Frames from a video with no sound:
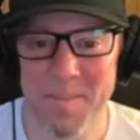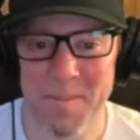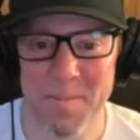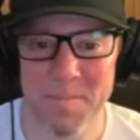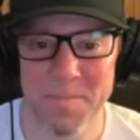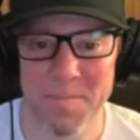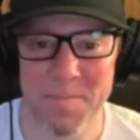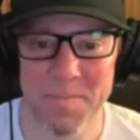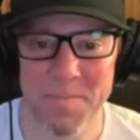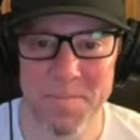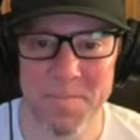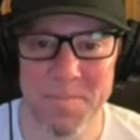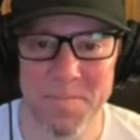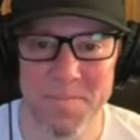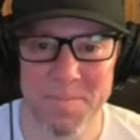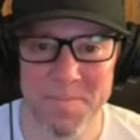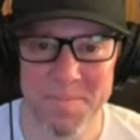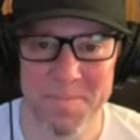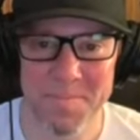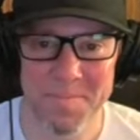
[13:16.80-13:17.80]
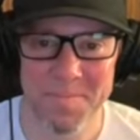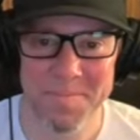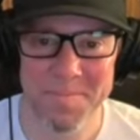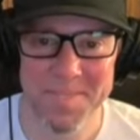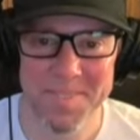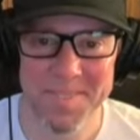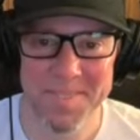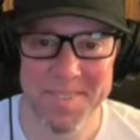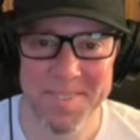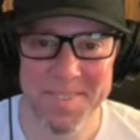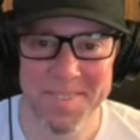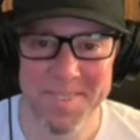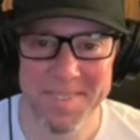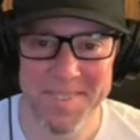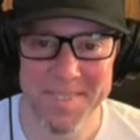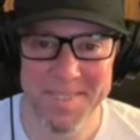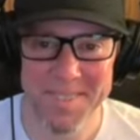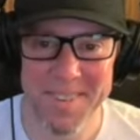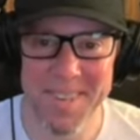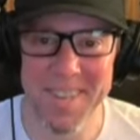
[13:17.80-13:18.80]

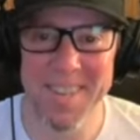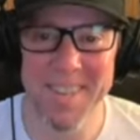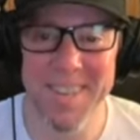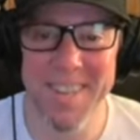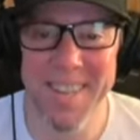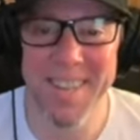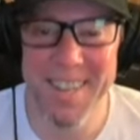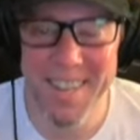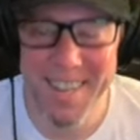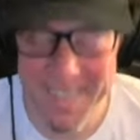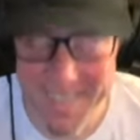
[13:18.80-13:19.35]
No words are spoken by the person on screen.